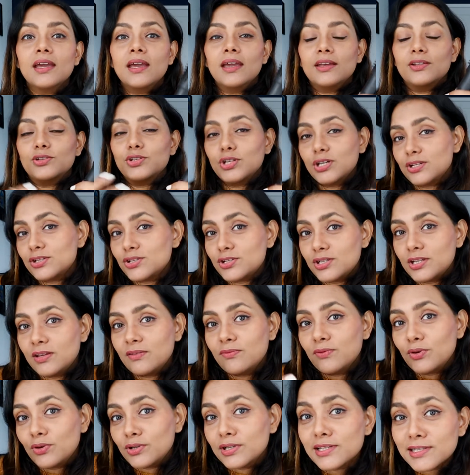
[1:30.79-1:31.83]
GHD, if
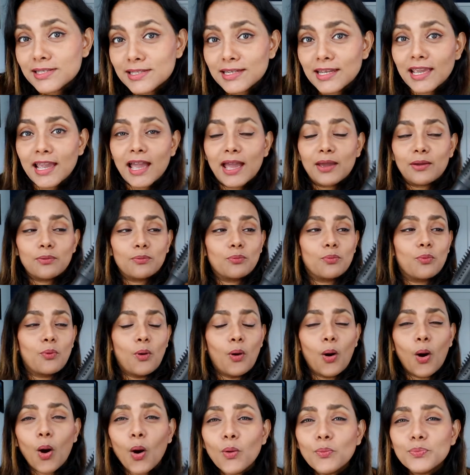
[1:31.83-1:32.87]
you're listening, I
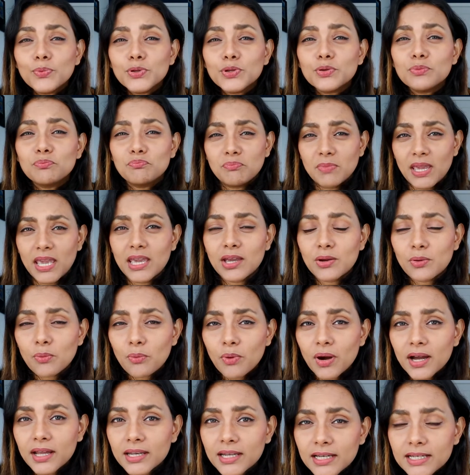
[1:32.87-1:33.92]
hope you make
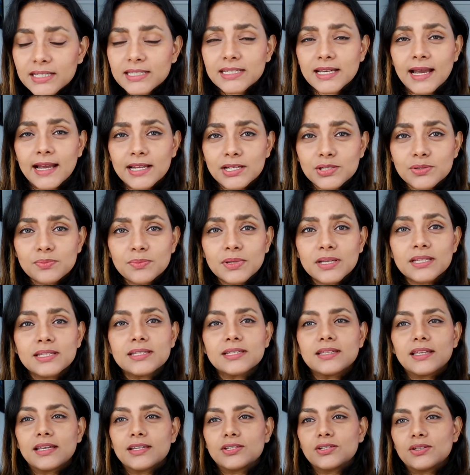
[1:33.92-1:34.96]
one attachment
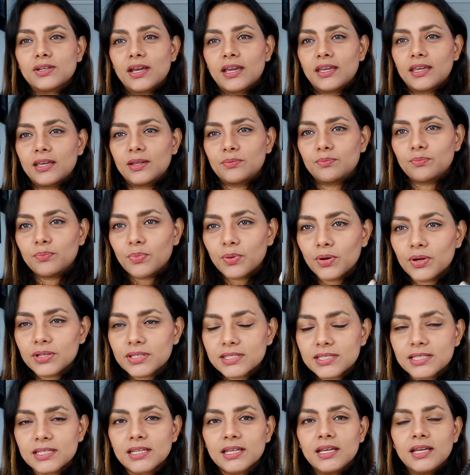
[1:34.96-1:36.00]
that I can
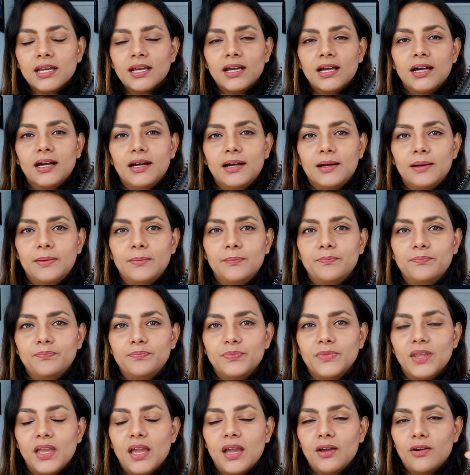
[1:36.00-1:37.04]
put
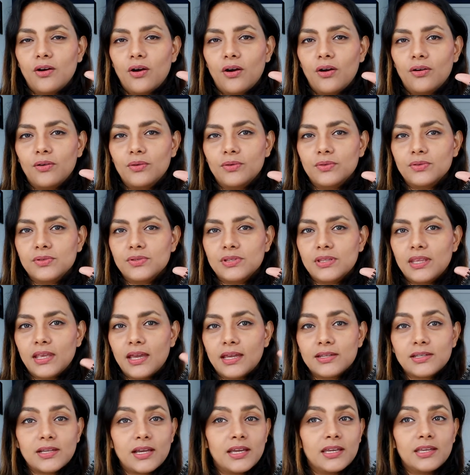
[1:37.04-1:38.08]
or
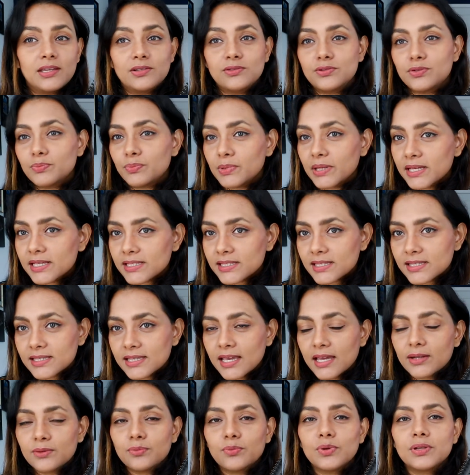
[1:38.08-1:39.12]
that I can replace this
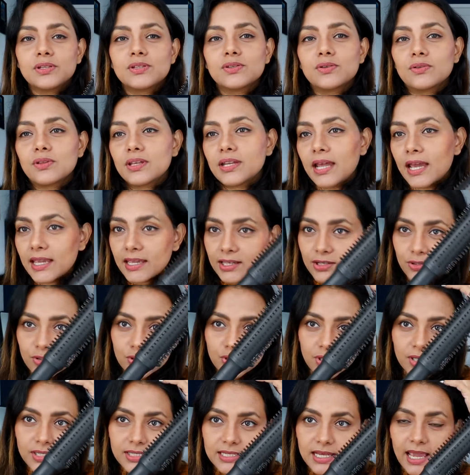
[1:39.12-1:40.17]
head with, so that I can
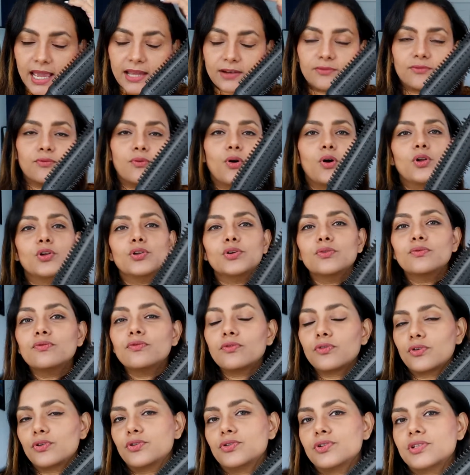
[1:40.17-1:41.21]
just add volume
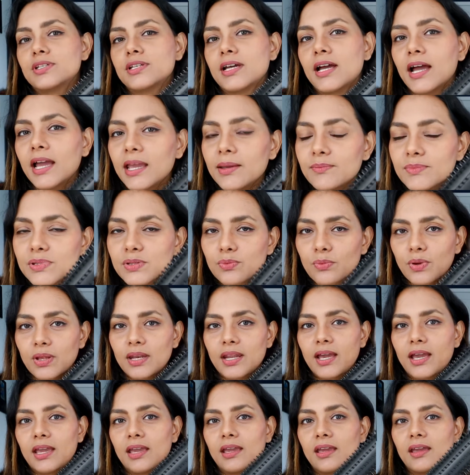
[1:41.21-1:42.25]
for times when
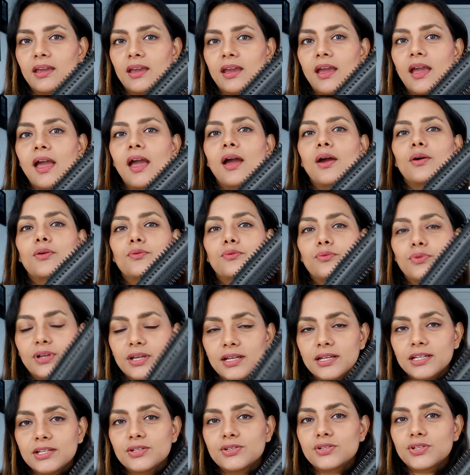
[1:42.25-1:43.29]
I
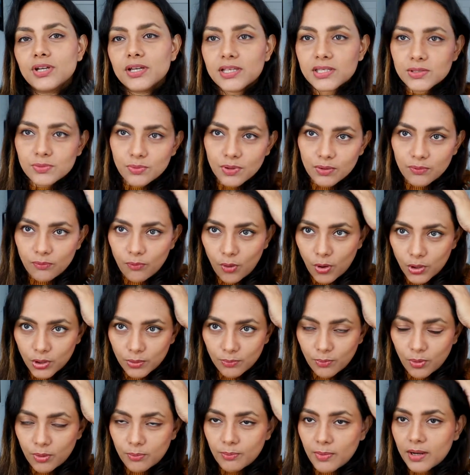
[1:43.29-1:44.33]
really just want volume
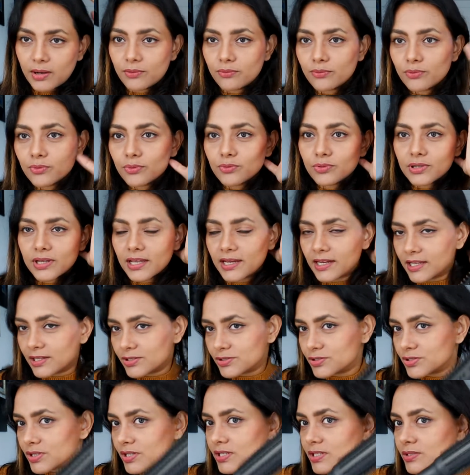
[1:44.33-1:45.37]
on my root and I
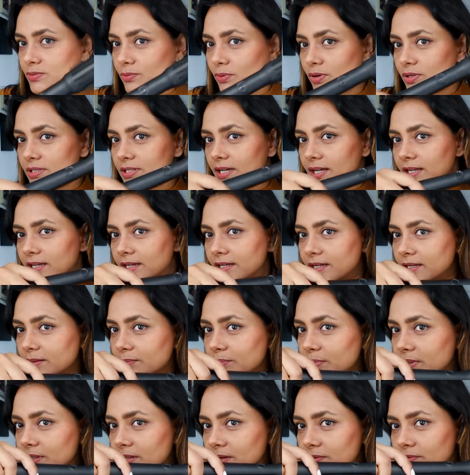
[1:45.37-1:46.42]
just want a little
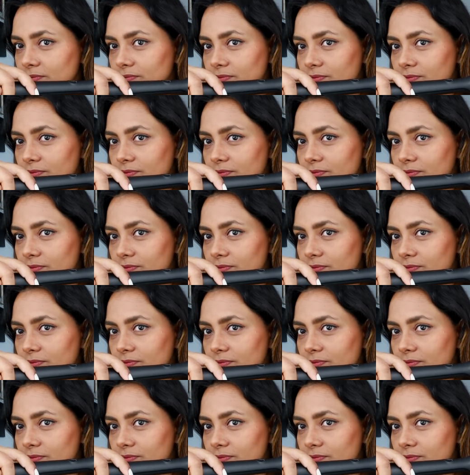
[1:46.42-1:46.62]
bit of,